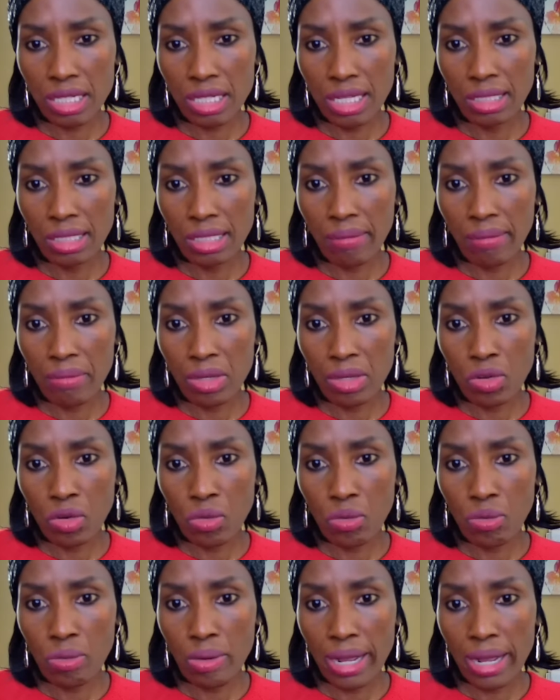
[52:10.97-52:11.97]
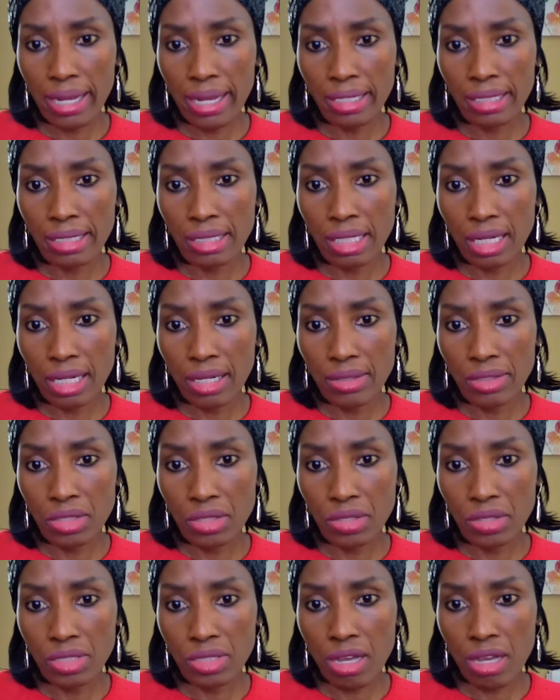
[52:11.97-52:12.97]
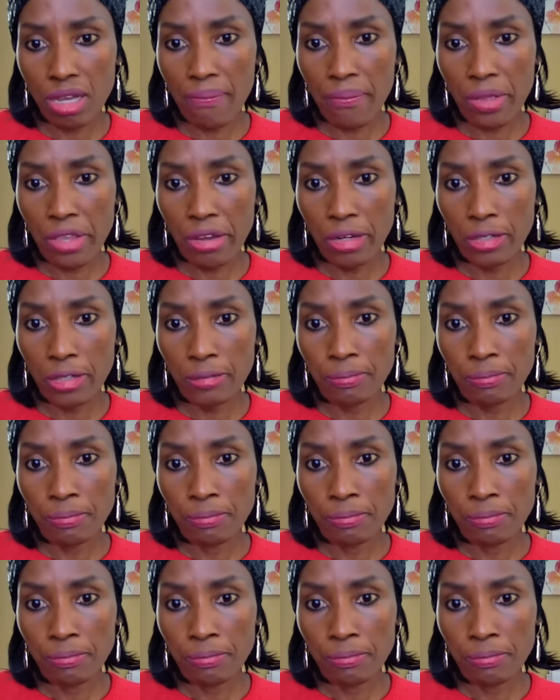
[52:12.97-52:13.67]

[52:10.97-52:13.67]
And let me go right to the top here